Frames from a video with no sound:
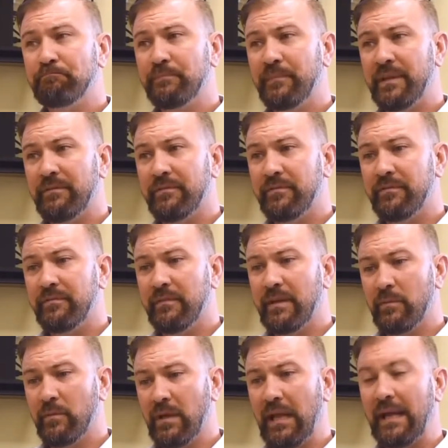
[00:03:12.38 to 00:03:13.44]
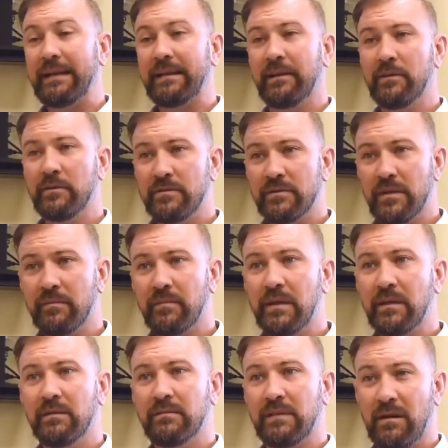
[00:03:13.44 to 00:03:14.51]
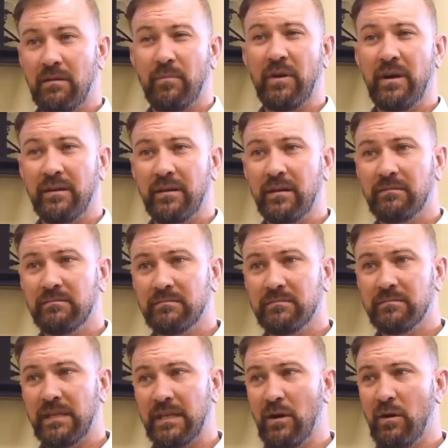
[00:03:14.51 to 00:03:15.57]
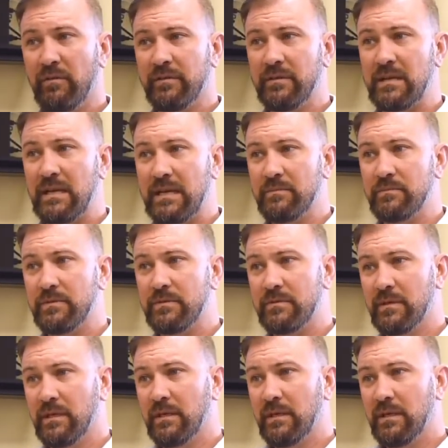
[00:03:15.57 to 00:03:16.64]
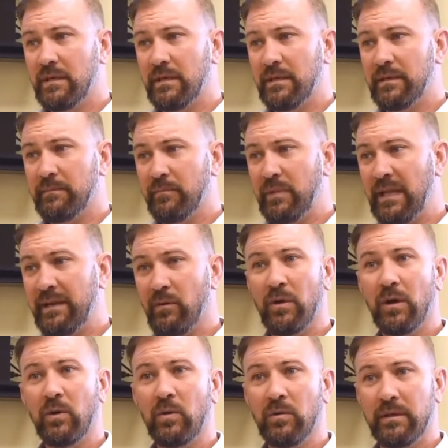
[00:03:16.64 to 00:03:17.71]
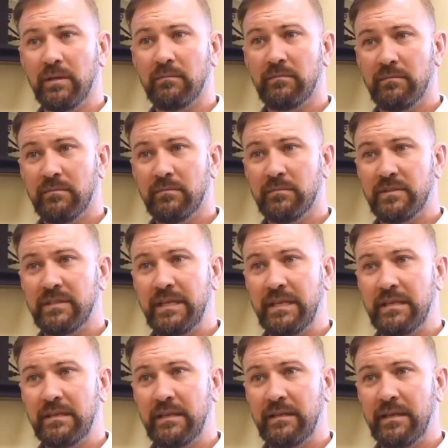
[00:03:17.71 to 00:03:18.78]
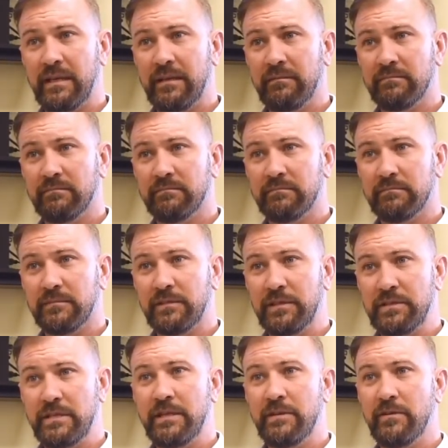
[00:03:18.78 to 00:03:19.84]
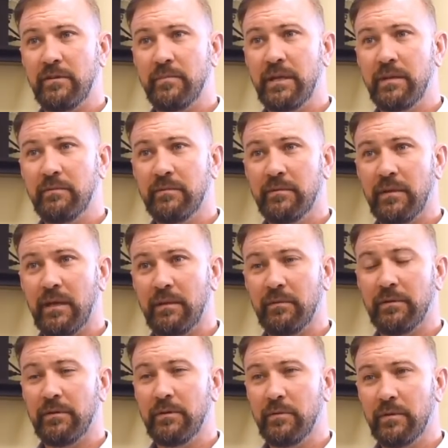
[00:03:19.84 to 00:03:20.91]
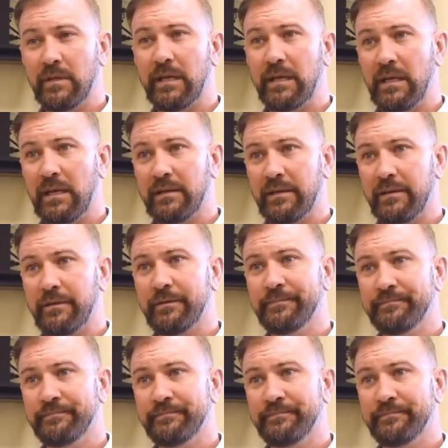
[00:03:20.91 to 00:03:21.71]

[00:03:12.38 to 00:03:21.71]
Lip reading: If they would like to do something, chiropractic can oftentimes play a role in seeing that they continue to be able to do what they'd like to do.